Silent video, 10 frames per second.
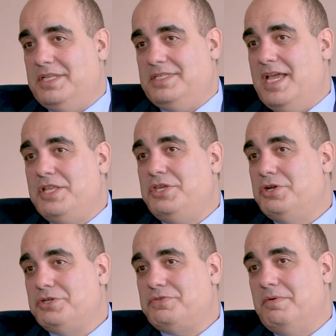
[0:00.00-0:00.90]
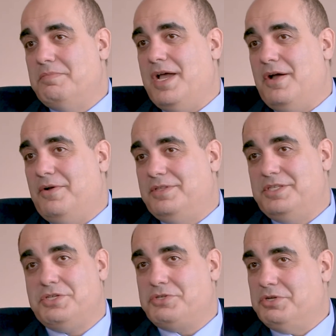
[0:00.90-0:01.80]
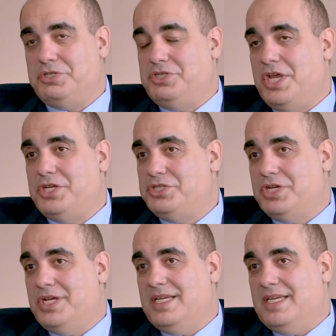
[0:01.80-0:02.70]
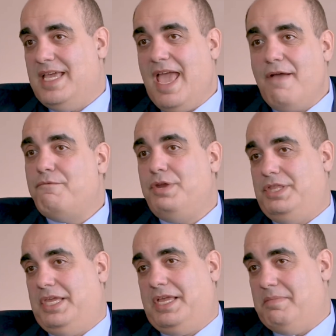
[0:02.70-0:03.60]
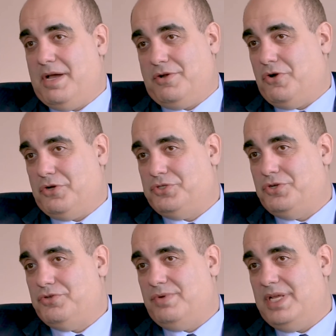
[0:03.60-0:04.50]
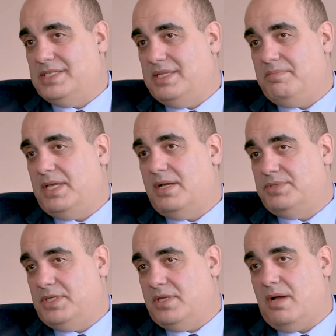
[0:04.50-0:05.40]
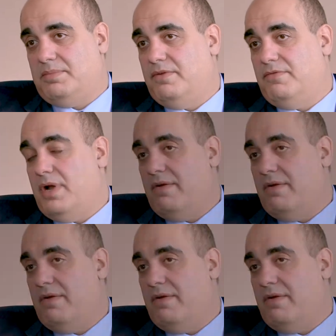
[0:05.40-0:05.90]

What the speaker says: in 10 years from now, this is going to change everything about heart surgery as it becomes adopted for